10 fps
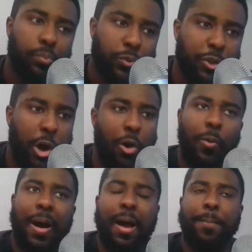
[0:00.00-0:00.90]

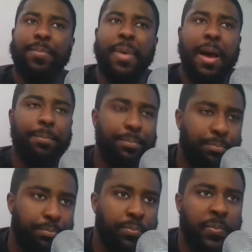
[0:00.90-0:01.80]
So
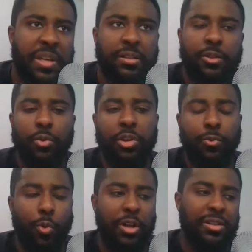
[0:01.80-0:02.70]
this is one of
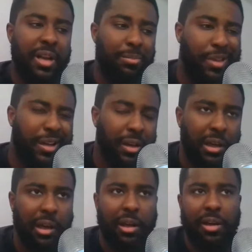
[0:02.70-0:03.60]
the ones that I'm like,
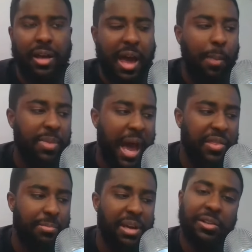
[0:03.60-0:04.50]
I'm
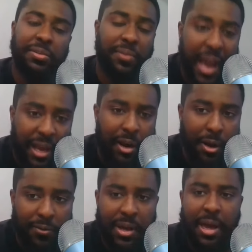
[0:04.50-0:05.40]
not the biggest fan
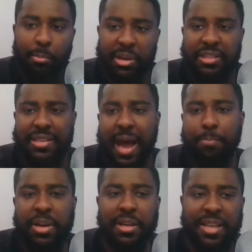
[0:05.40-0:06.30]
of, but it's
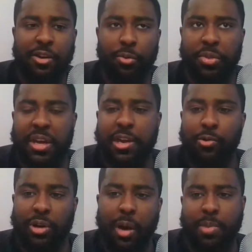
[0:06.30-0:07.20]
not because I don't think
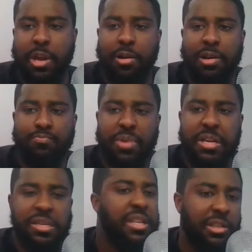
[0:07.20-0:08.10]
he'll come here and
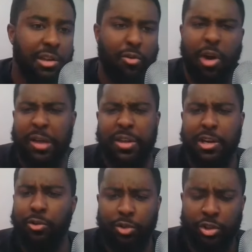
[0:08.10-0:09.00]
be decent or I
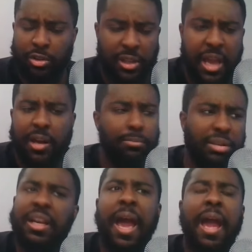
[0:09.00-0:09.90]
think he'll just lay a
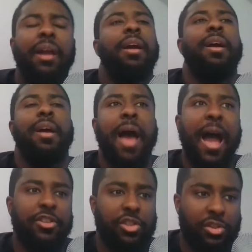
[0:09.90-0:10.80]
complete egg.
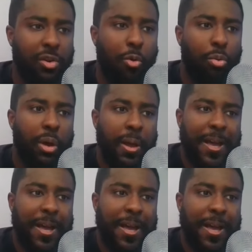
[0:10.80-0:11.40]
I just don't.